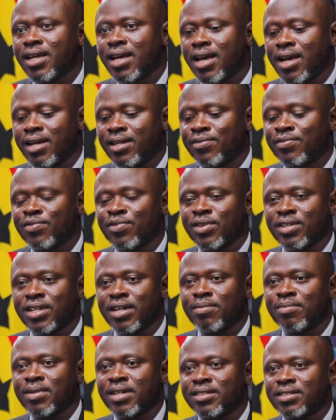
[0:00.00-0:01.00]
and for
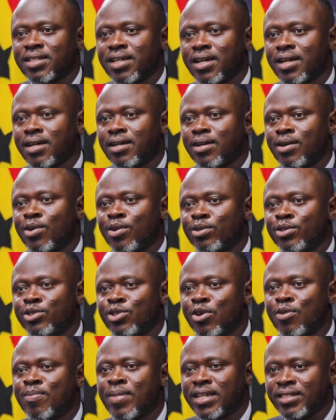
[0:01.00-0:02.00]
that matter, on
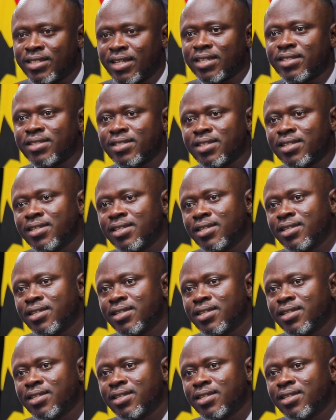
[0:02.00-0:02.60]
your budget